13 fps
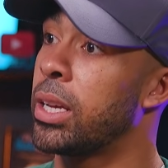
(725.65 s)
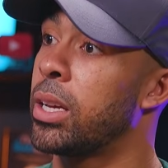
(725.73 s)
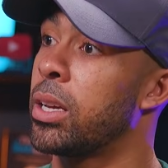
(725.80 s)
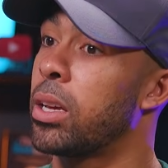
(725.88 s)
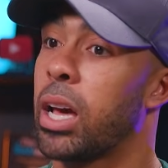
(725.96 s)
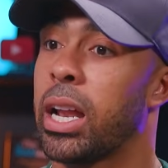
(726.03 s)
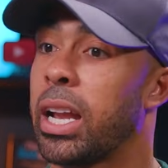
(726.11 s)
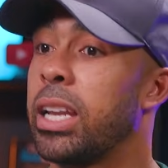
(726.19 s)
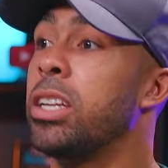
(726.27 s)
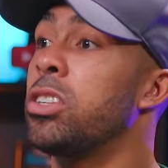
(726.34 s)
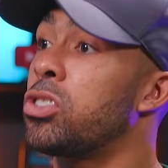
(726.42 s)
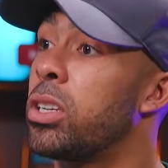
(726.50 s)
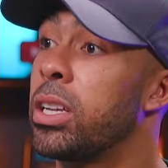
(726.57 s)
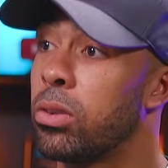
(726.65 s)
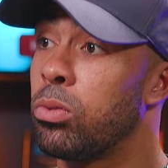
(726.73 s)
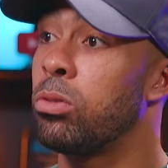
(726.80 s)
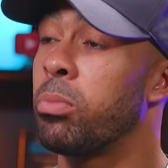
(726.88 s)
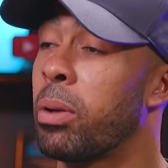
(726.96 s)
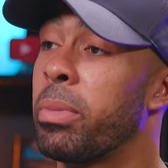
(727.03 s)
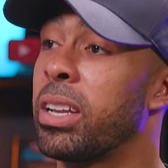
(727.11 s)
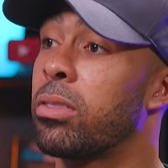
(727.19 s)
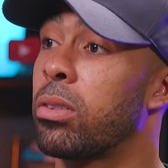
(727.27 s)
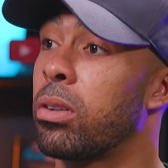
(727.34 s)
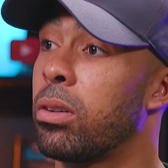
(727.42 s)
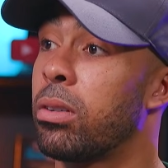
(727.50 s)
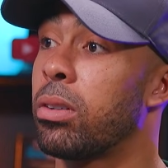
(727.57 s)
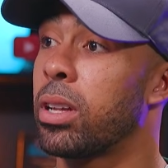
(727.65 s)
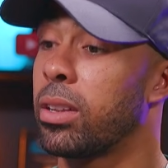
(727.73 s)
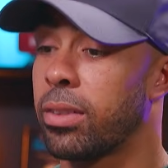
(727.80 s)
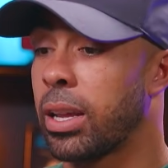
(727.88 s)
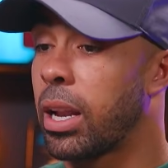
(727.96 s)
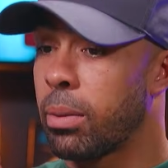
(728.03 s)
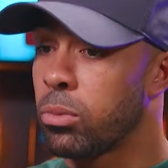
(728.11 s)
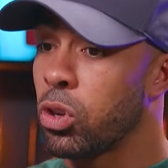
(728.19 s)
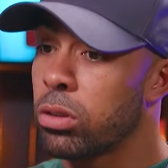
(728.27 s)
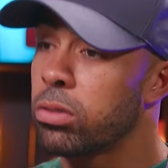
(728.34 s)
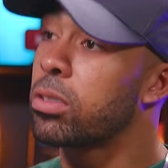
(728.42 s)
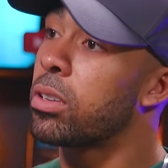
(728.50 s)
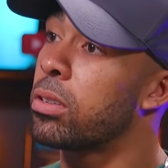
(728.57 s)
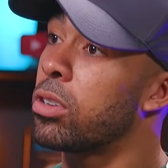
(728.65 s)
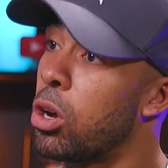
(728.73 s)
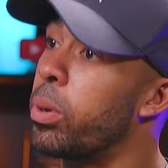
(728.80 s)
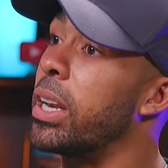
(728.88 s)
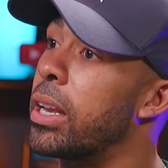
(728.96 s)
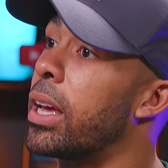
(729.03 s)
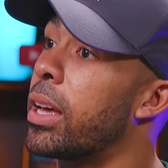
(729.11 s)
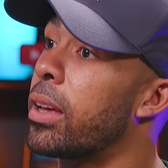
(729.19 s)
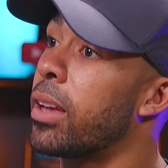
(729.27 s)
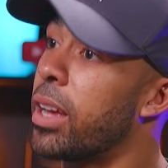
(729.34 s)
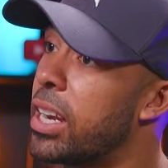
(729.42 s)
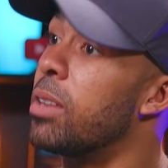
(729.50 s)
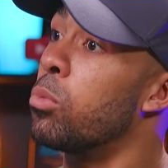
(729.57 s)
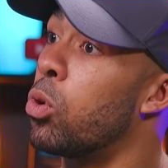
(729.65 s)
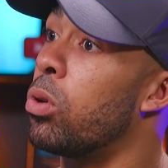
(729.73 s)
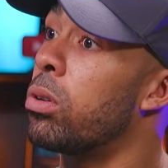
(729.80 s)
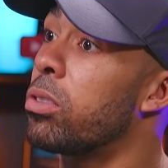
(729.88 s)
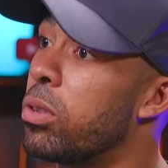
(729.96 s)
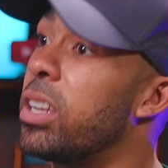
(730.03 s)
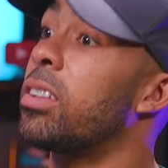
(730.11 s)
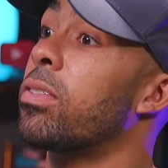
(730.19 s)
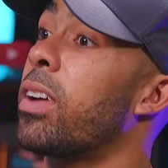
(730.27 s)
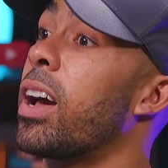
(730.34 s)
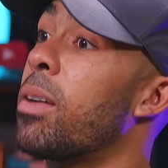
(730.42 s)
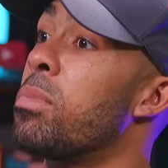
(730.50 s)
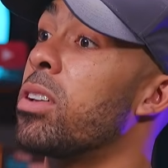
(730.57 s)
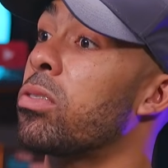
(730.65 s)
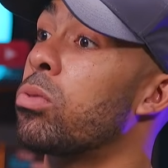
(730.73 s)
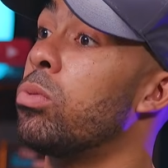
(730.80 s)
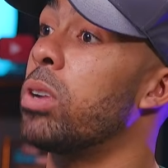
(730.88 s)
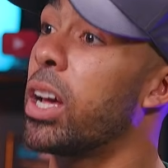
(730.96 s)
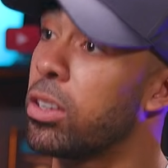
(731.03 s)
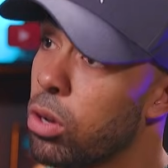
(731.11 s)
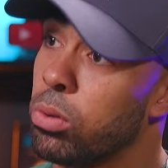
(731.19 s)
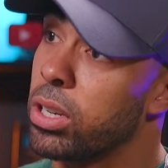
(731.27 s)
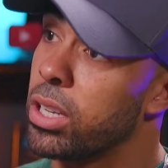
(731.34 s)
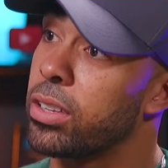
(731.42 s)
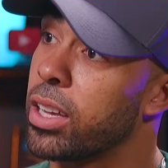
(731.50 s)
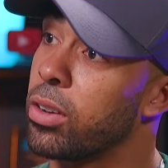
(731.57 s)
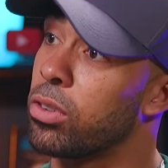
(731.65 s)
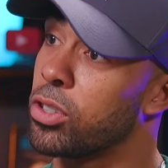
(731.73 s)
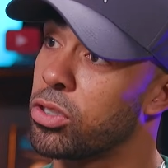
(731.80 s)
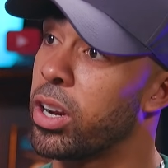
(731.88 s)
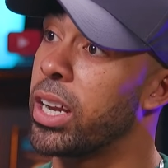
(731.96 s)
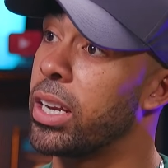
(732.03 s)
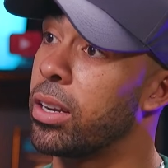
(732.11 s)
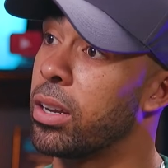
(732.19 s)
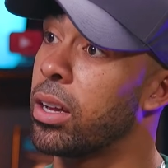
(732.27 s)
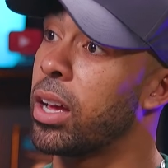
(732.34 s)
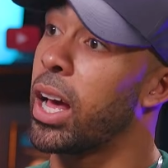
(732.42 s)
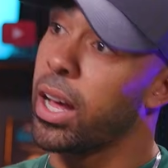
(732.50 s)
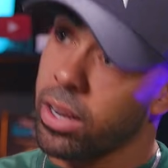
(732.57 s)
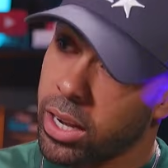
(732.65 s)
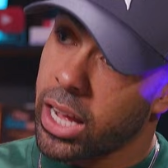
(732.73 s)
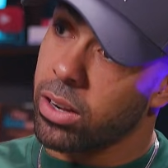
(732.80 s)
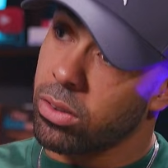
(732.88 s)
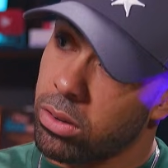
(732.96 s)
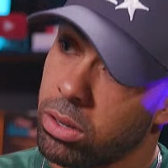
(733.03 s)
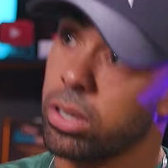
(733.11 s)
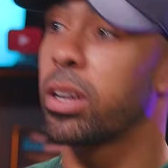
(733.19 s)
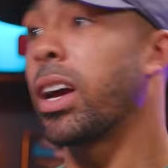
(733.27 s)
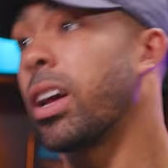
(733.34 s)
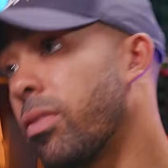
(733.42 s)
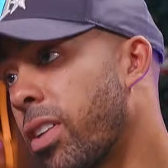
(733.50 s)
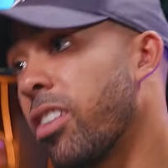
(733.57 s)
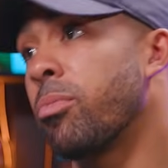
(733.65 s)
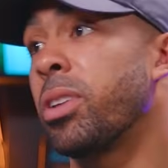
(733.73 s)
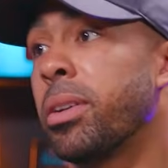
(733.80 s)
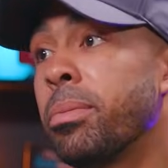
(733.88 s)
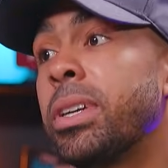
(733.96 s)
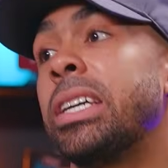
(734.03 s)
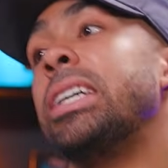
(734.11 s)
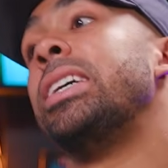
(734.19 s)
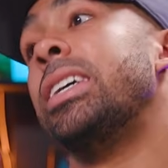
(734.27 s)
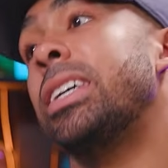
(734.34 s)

Yeah. And I literally called my mentor and said, I'm not going there anymore. You need to find me a school that I don't need to get on the train at 9 o'clock and 5 p.m.